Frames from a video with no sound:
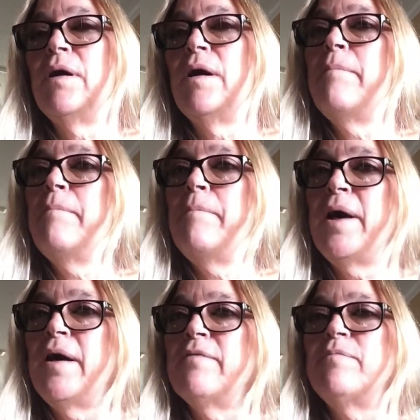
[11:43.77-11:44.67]

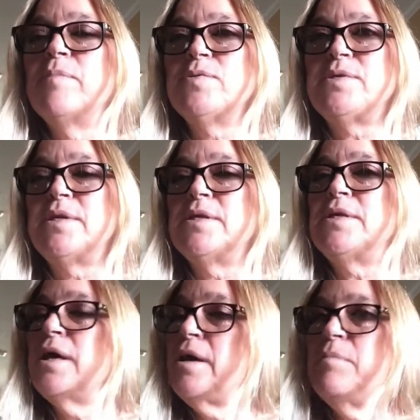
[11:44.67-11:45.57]
above, most of the
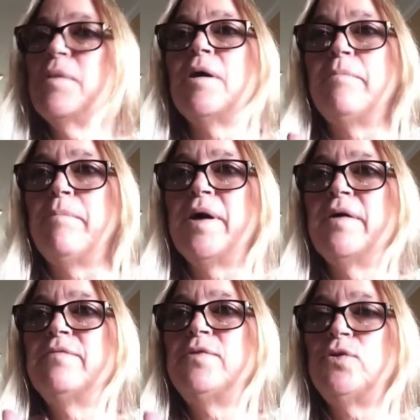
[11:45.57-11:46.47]
time,
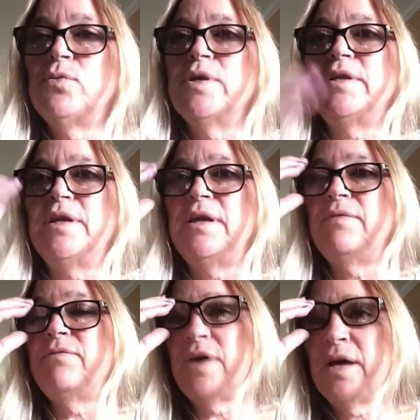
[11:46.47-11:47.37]
above
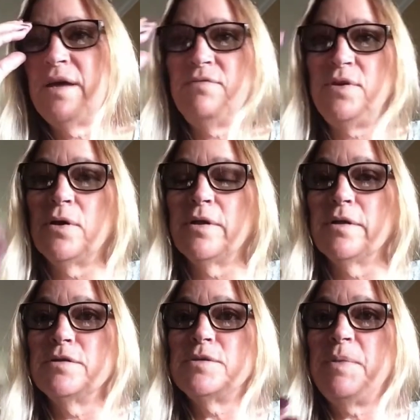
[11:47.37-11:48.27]

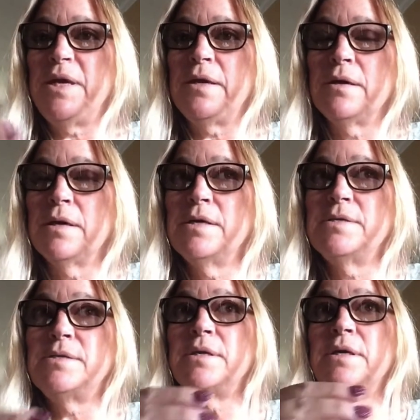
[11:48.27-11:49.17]
$25
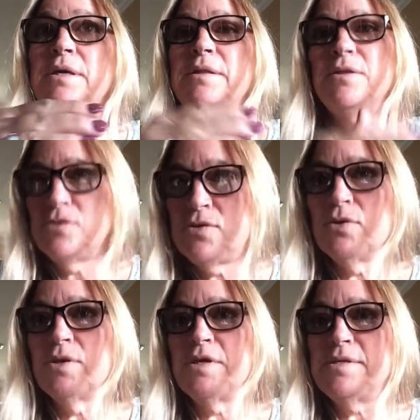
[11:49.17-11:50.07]
because they're
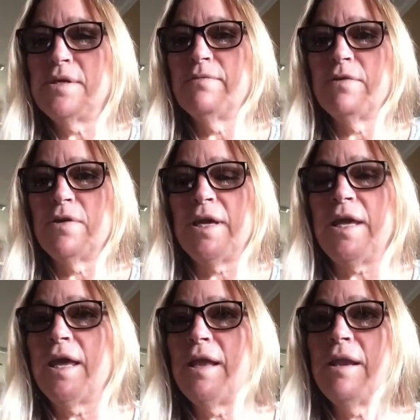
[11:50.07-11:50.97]
sterling silver. And
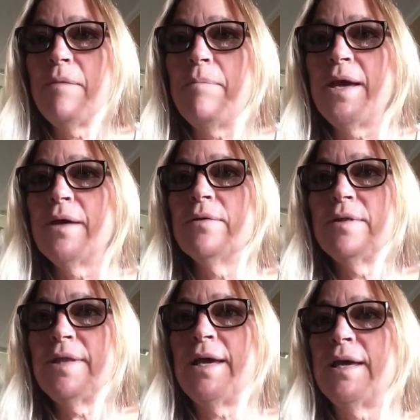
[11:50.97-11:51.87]
again,
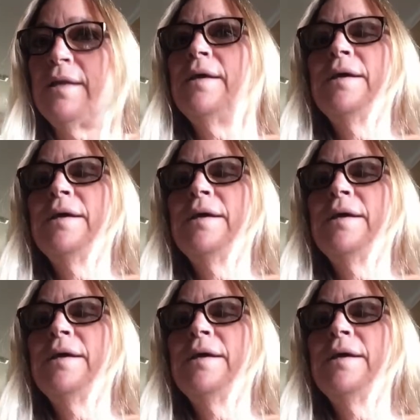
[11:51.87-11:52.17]
about that,